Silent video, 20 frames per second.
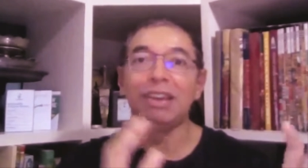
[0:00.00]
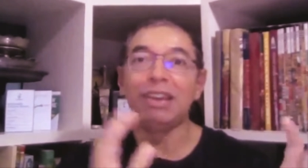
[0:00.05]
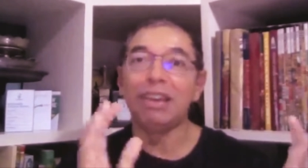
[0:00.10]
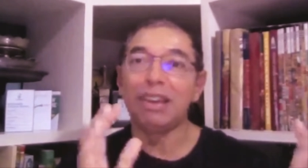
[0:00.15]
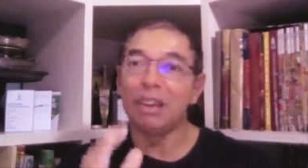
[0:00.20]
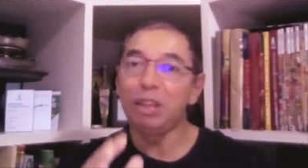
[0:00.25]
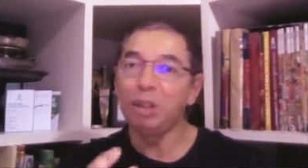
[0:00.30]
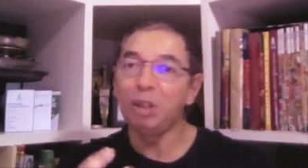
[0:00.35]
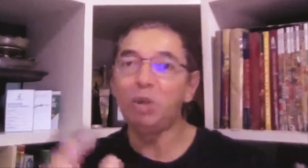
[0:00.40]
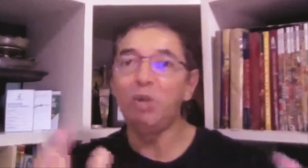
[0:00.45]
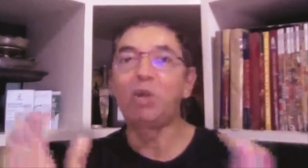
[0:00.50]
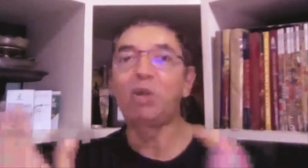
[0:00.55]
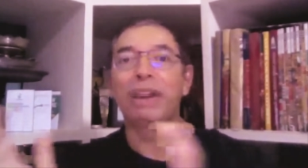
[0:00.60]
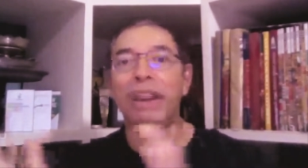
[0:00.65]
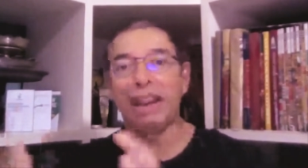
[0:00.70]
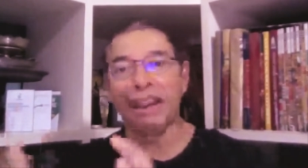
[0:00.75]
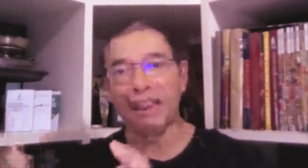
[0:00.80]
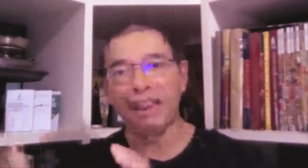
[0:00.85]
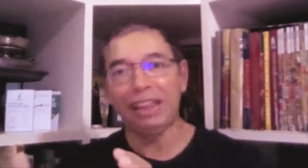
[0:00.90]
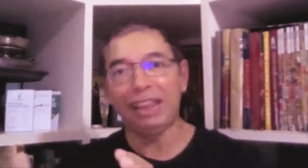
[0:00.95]
into
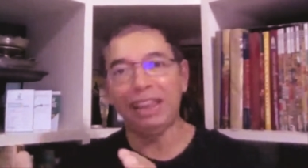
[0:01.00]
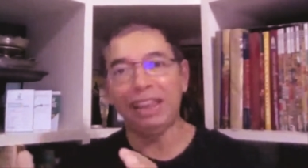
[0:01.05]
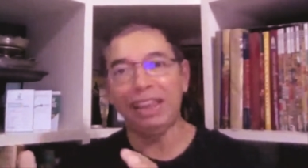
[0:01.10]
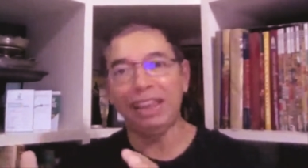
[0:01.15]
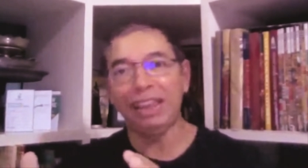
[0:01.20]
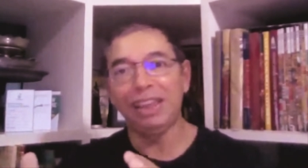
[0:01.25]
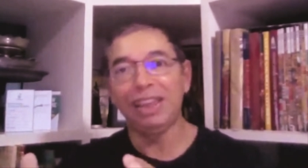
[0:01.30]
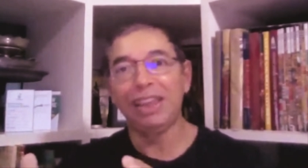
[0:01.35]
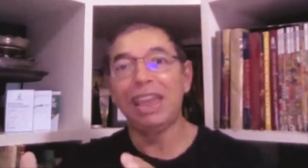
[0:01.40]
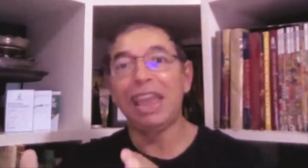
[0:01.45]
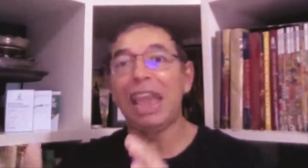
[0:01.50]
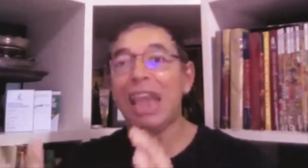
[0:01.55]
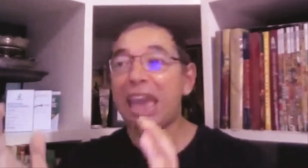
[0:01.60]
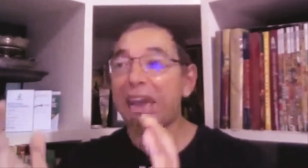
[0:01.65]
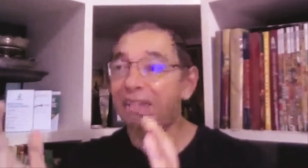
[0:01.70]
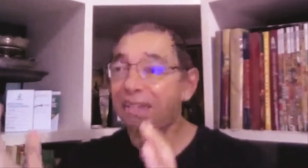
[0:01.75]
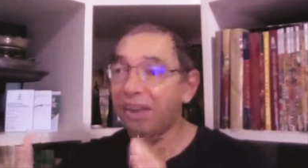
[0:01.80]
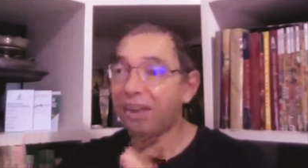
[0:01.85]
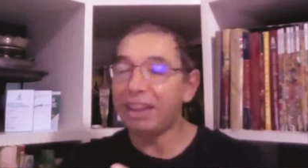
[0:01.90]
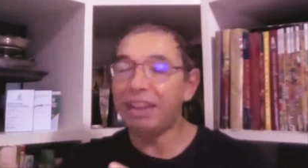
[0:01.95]
reality
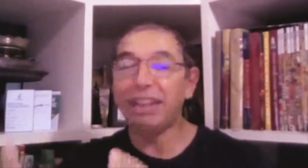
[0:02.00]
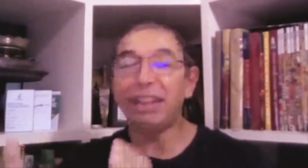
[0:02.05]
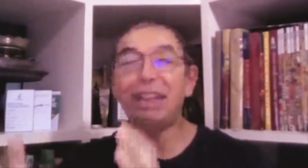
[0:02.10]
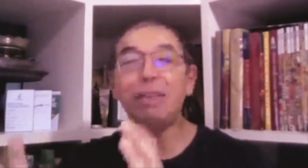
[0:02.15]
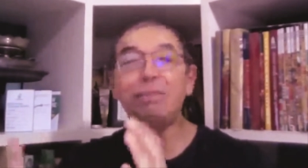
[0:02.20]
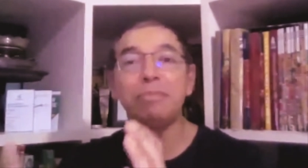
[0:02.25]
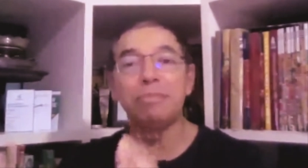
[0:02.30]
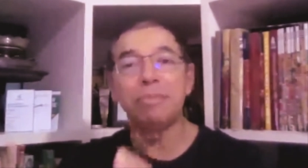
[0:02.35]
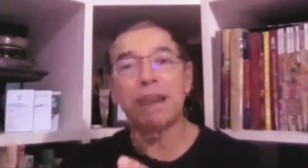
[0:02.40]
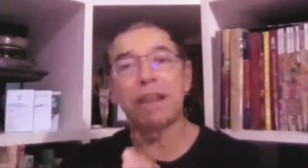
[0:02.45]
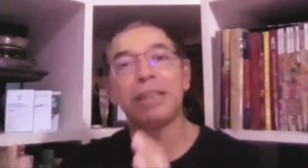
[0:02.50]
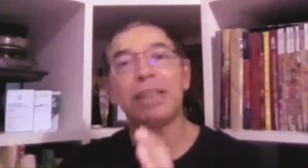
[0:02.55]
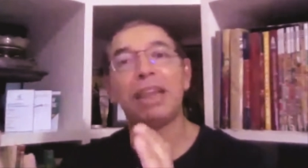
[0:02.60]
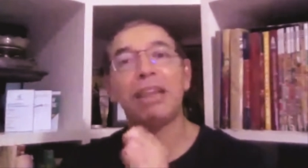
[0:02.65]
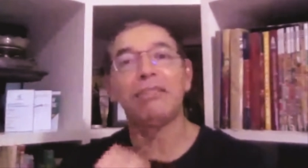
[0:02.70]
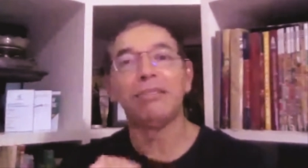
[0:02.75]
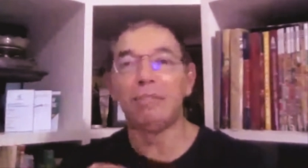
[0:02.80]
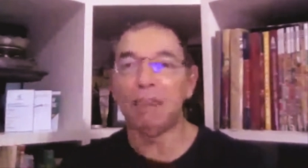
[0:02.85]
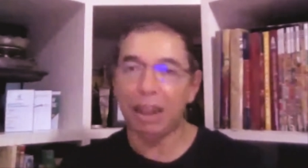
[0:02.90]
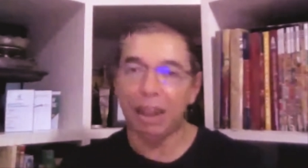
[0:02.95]
and reality must
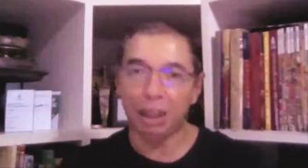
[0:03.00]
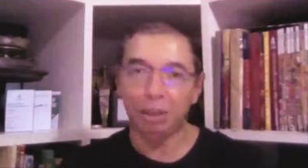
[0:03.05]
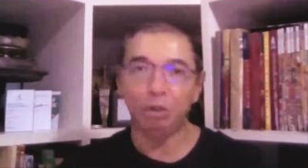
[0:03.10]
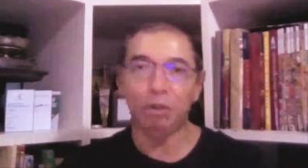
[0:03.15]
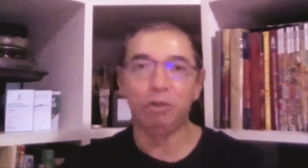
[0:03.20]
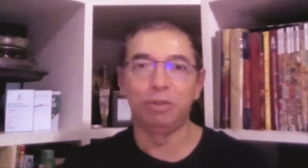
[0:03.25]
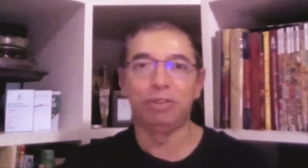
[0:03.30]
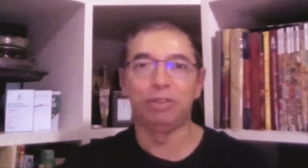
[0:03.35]
have value